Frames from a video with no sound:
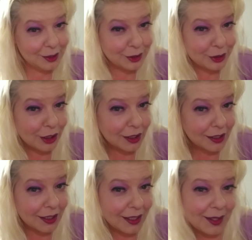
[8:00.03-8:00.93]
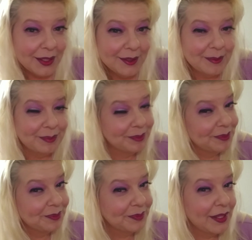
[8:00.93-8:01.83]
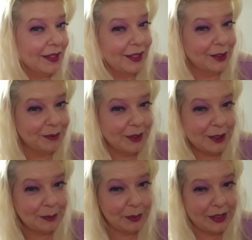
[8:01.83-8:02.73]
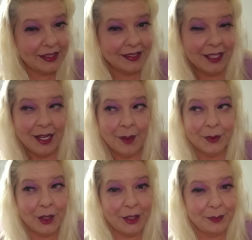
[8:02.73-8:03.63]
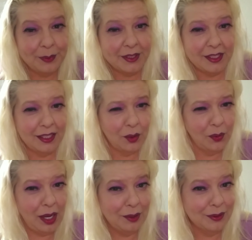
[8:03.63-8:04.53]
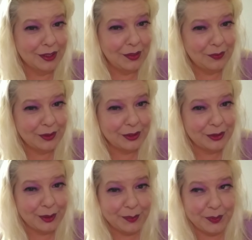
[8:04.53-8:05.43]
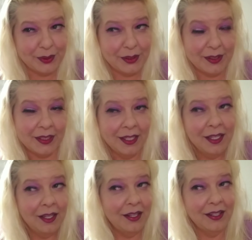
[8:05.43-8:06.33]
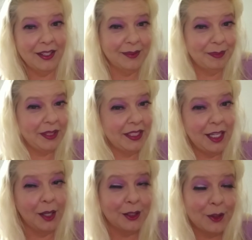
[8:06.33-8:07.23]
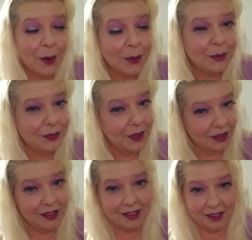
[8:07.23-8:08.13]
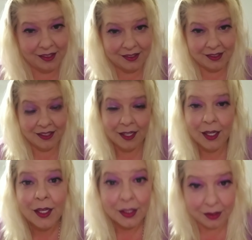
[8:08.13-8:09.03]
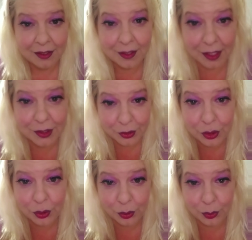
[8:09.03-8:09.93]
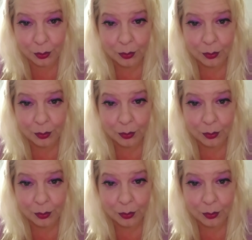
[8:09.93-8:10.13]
chick, little Miss Priss, trying to pretend like, oh, I was never a stripper, and being a total fucking cunt. Yes, you,